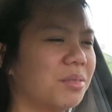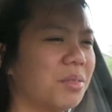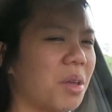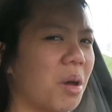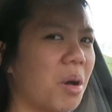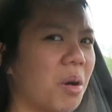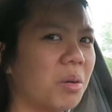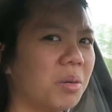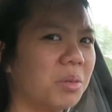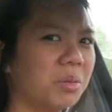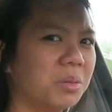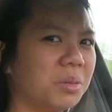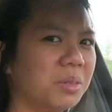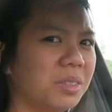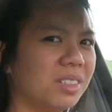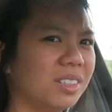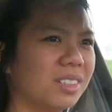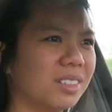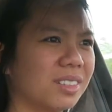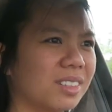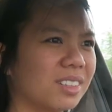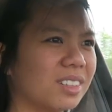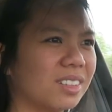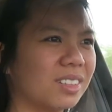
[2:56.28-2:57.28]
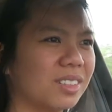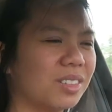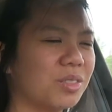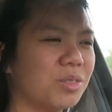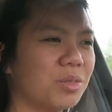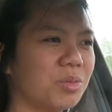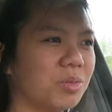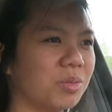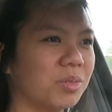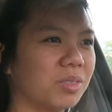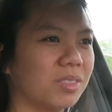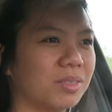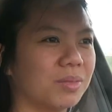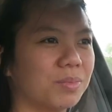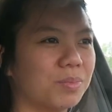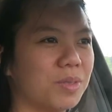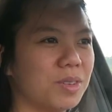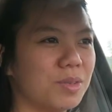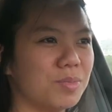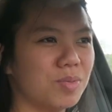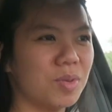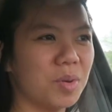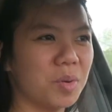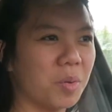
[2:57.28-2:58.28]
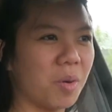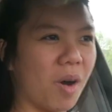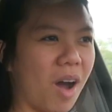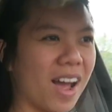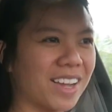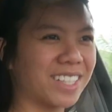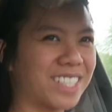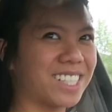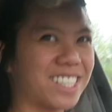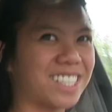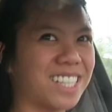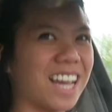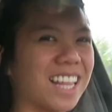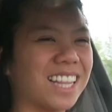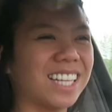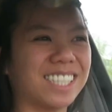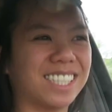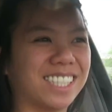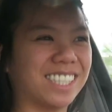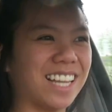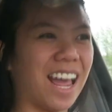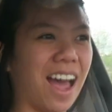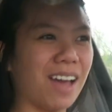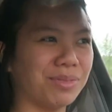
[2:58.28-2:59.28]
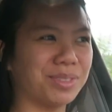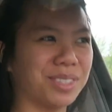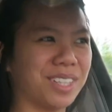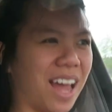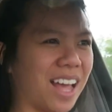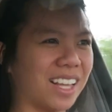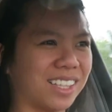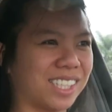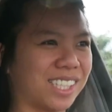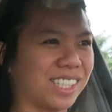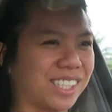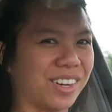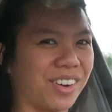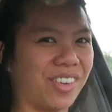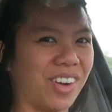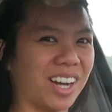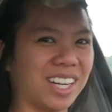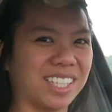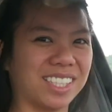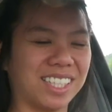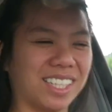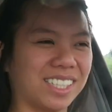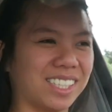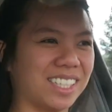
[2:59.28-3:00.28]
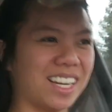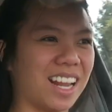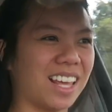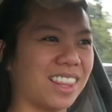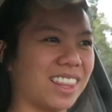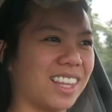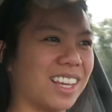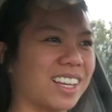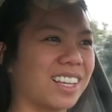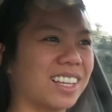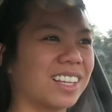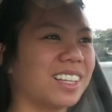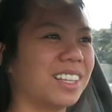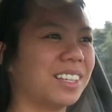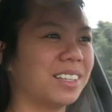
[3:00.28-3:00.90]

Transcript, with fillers: No? Do people watch each other's Snapchat stories? There's nothing